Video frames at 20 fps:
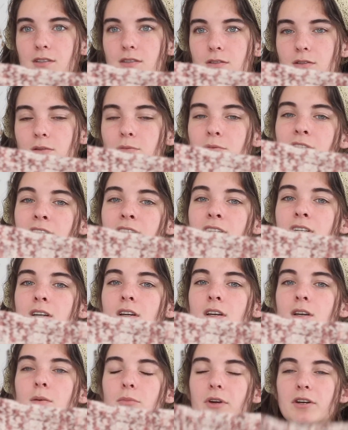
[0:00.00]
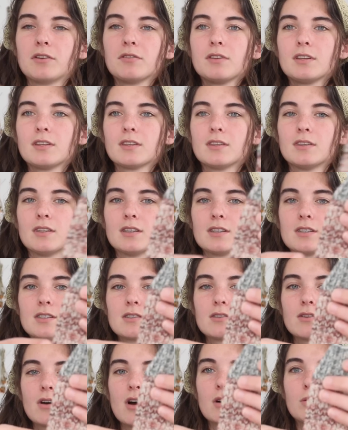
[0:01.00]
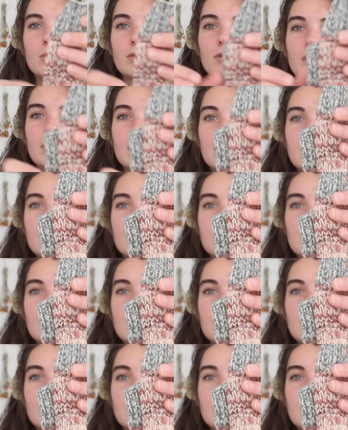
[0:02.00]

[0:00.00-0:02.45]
so I mean, but I do think this sock will look